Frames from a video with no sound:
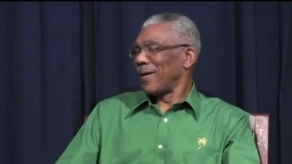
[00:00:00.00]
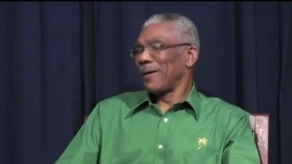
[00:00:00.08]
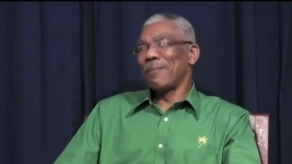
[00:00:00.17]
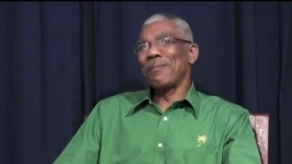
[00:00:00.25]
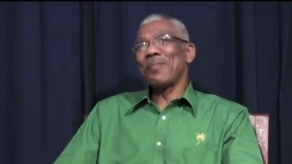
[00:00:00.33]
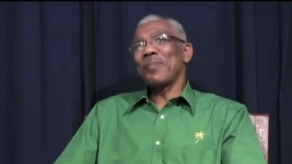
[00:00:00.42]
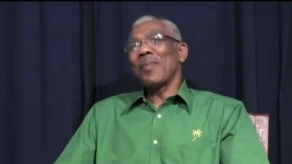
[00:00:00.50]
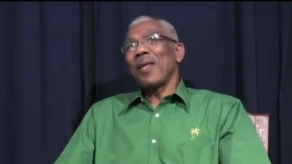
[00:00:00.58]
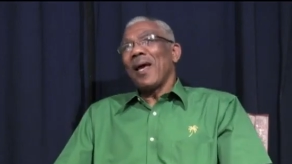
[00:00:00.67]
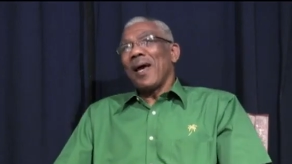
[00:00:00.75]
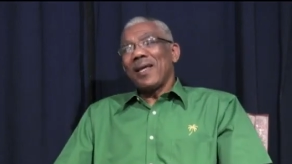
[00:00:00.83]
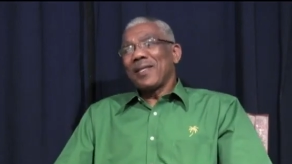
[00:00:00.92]
Um,
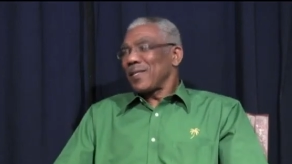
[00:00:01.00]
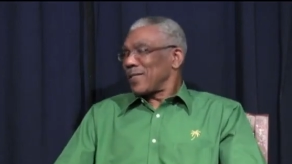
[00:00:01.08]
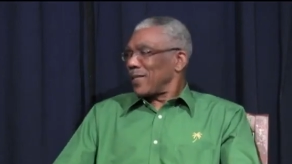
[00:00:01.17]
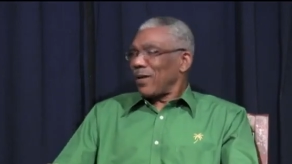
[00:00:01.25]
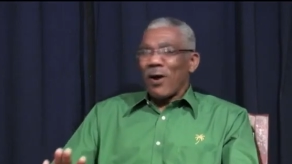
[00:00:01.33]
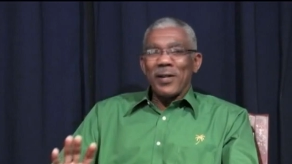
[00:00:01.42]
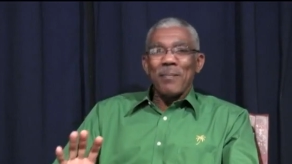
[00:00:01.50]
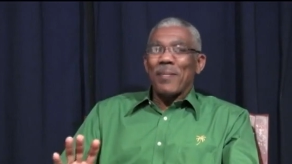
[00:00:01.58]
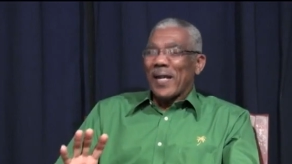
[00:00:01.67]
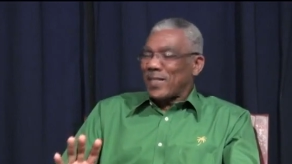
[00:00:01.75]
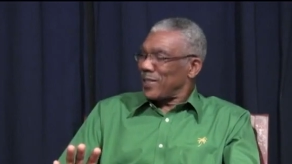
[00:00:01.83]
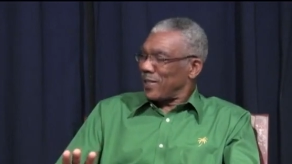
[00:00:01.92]
it is
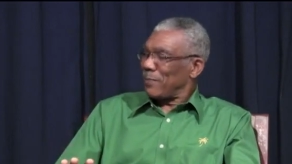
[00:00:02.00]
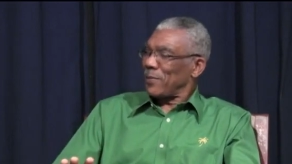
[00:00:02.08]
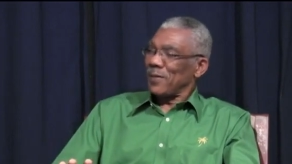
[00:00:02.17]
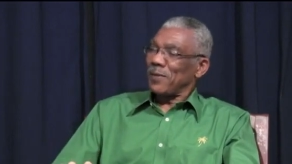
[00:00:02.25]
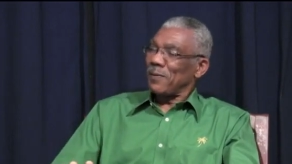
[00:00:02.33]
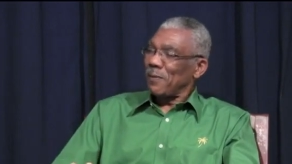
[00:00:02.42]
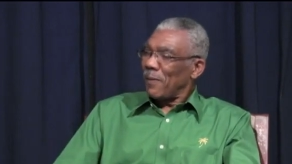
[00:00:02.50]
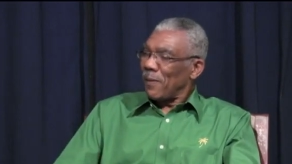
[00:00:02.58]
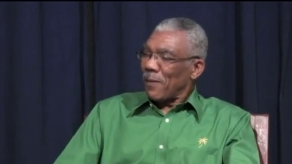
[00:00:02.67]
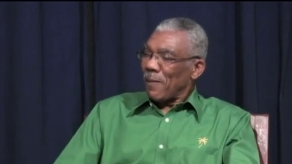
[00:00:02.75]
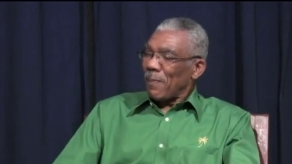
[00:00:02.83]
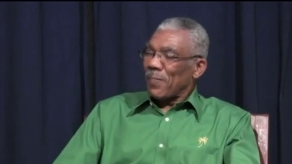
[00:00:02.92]
unimaginable
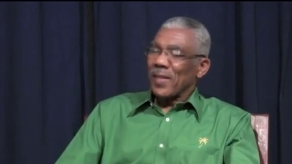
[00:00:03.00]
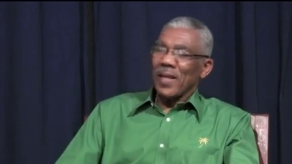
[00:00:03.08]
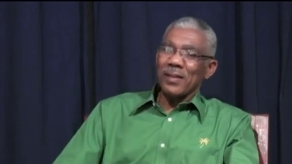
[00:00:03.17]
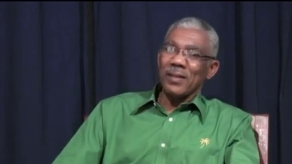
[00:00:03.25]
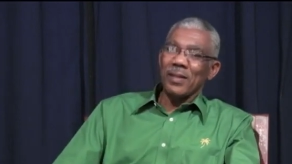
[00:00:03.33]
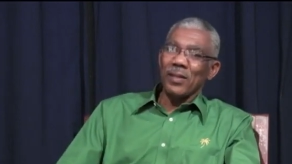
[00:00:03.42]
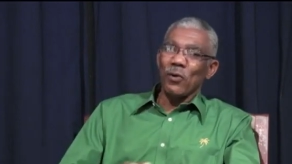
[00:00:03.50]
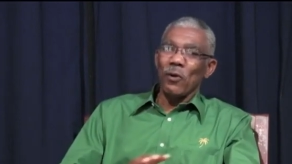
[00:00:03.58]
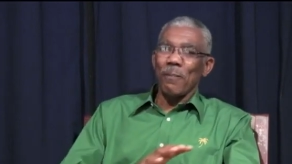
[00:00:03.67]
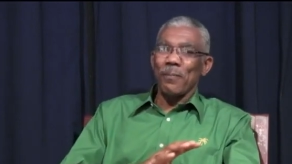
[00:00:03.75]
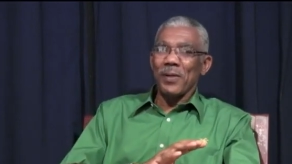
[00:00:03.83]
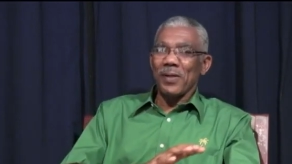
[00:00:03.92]
that
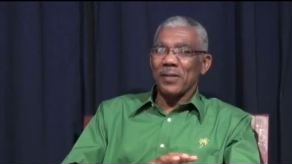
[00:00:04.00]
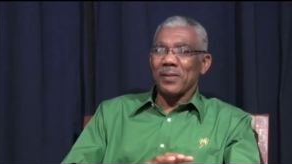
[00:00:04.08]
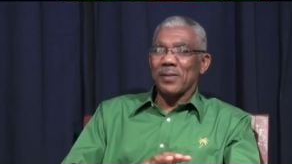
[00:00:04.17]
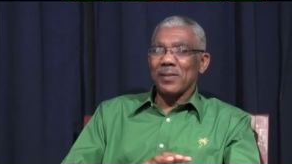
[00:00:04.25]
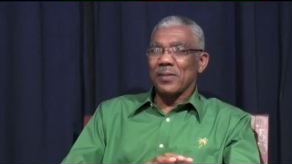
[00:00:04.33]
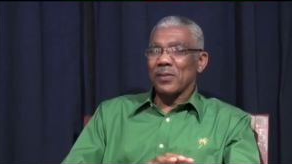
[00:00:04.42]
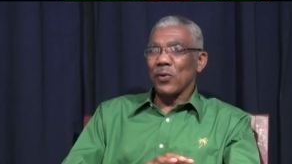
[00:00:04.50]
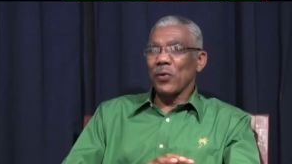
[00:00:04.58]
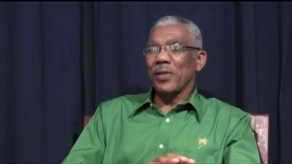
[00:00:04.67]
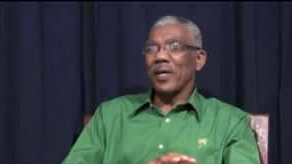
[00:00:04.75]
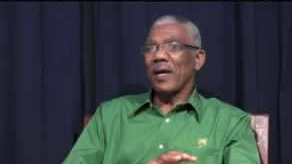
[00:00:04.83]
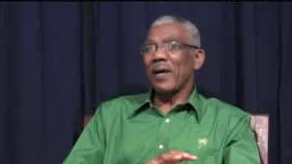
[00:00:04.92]
Europeans
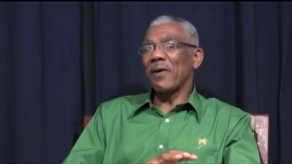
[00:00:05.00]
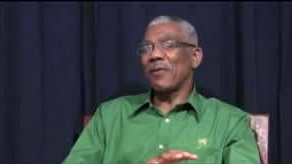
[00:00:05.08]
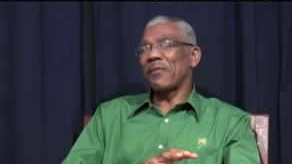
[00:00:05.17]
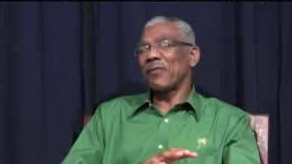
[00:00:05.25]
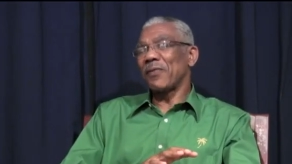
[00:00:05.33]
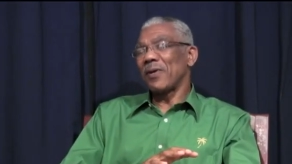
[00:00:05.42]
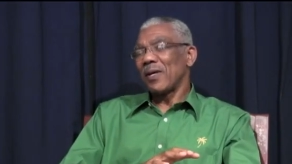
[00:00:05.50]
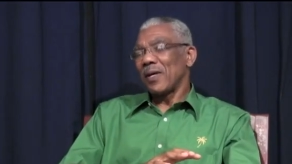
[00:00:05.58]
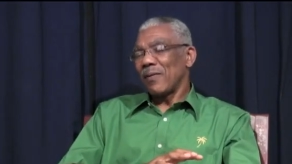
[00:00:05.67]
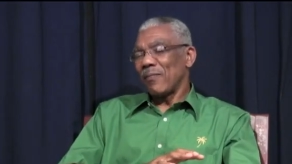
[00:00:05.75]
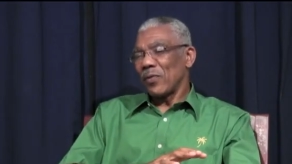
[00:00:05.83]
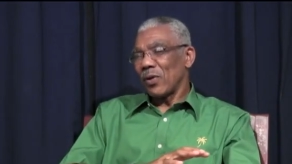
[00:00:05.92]
could have
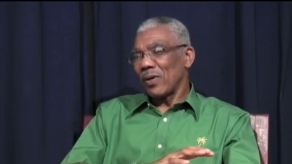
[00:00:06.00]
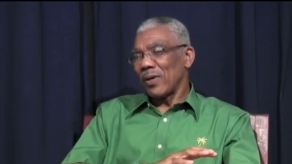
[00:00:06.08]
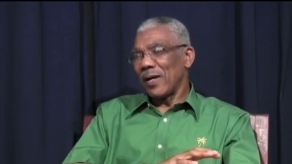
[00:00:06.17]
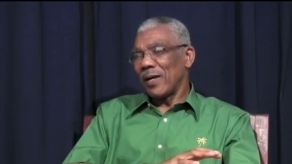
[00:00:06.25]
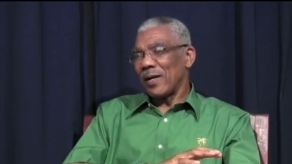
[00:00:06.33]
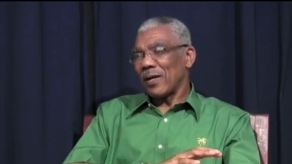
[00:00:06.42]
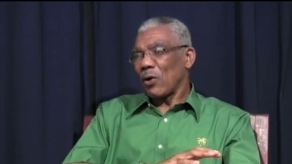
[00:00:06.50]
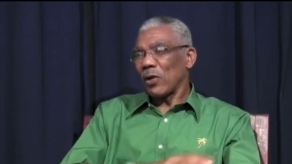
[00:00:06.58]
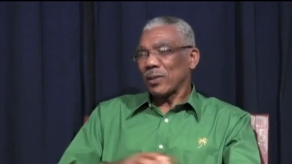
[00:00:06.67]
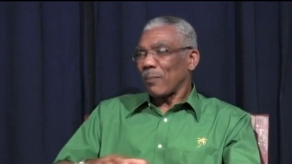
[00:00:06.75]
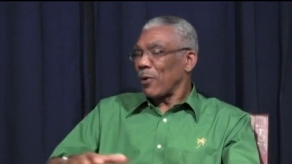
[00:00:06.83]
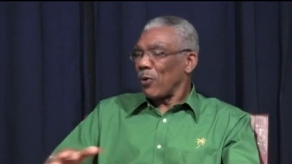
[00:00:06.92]
uh,
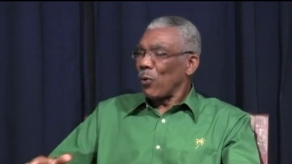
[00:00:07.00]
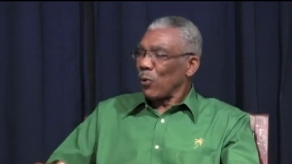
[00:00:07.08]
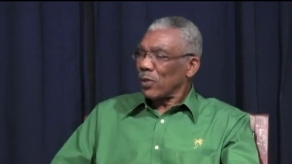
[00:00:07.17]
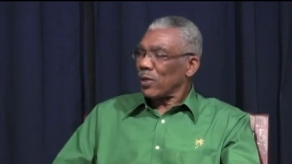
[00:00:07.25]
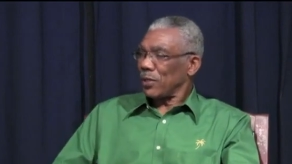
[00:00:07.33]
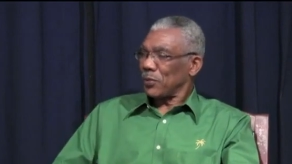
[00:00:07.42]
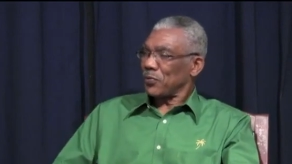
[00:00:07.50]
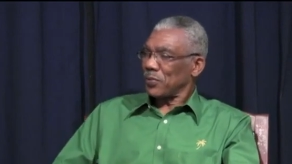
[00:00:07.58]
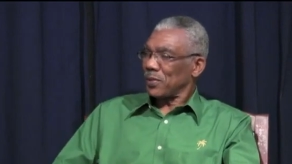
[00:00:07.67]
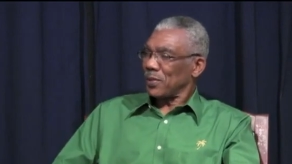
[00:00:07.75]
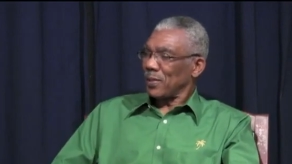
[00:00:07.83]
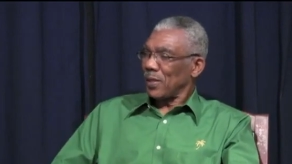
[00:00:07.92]
cut up a whole
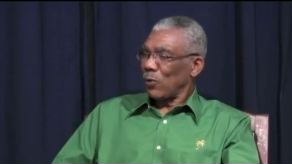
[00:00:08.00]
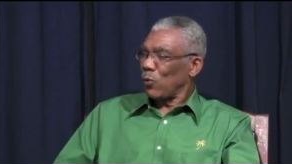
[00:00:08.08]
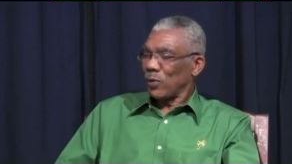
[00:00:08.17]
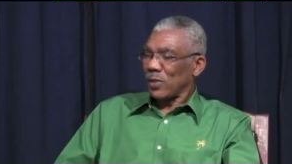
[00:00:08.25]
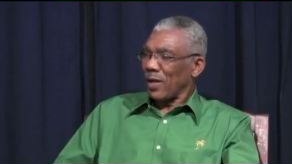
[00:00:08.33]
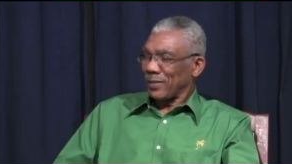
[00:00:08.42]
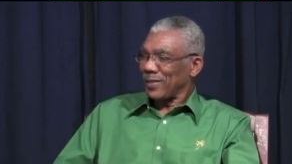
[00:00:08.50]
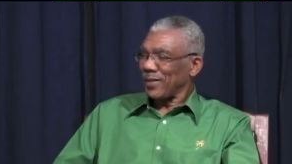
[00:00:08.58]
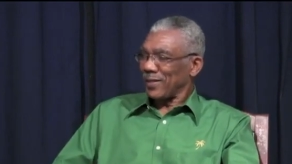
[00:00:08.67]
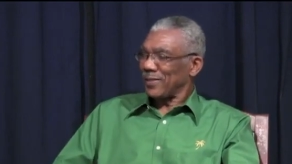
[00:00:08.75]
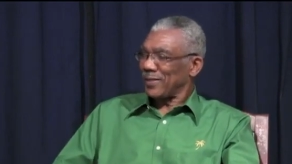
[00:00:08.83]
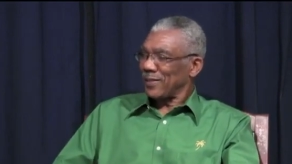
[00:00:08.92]
country, a whole
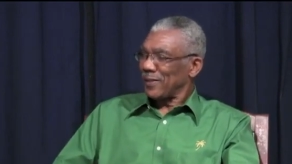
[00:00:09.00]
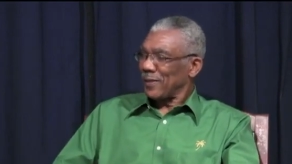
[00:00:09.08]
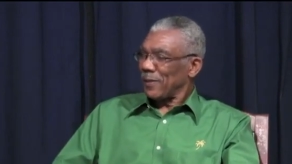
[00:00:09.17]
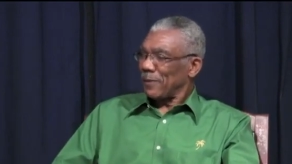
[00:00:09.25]
continent